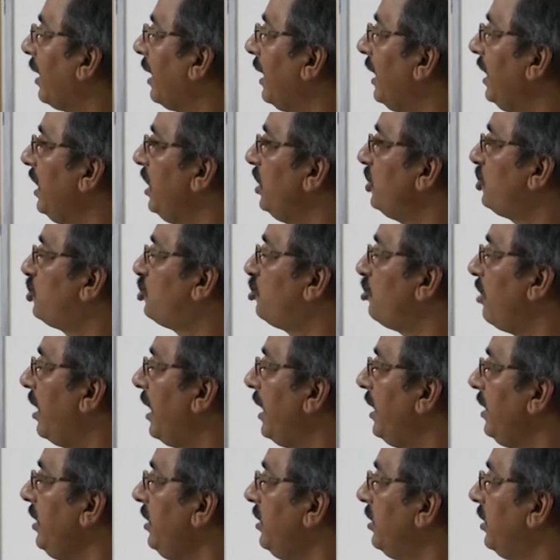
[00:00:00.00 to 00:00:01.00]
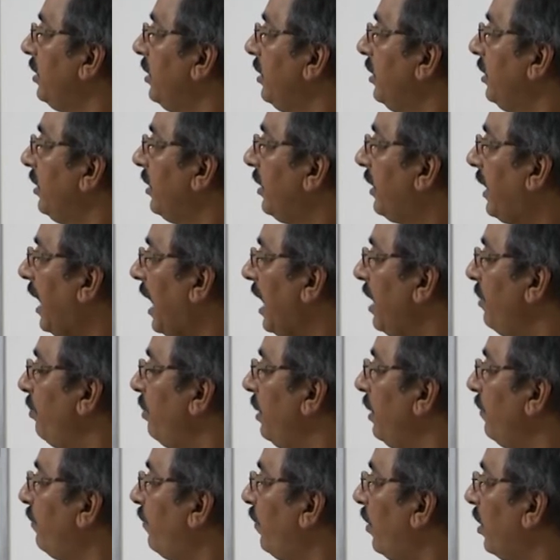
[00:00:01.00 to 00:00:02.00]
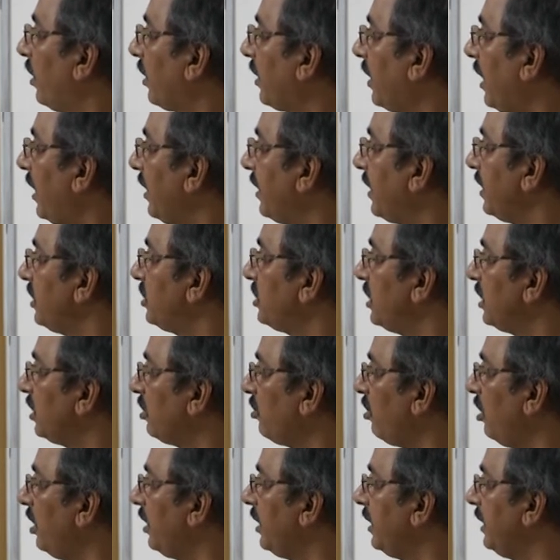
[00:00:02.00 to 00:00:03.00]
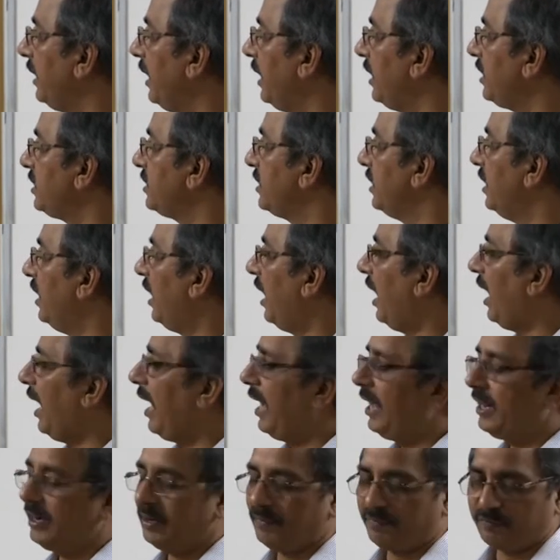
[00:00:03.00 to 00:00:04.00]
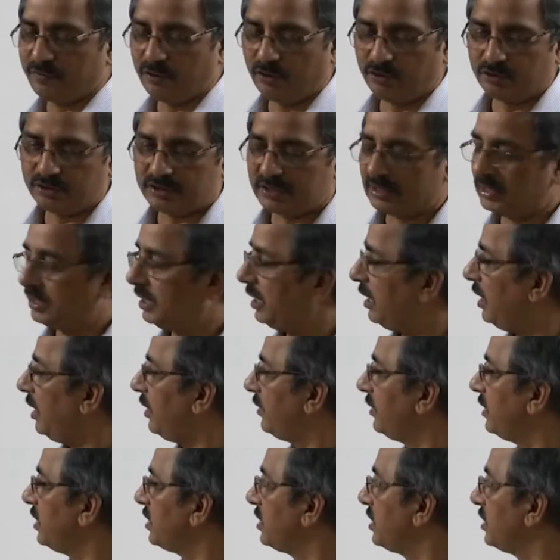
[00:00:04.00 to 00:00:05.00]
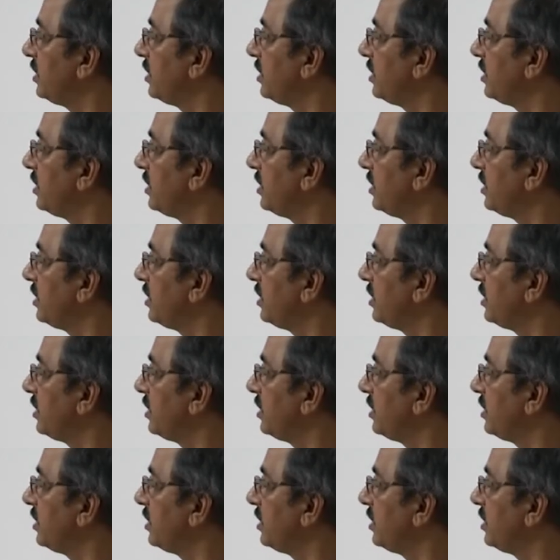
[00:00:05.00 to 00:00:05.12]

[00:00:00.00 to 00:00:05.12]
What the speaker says: each joint, can be for Cartesian coordinates, and of course, this is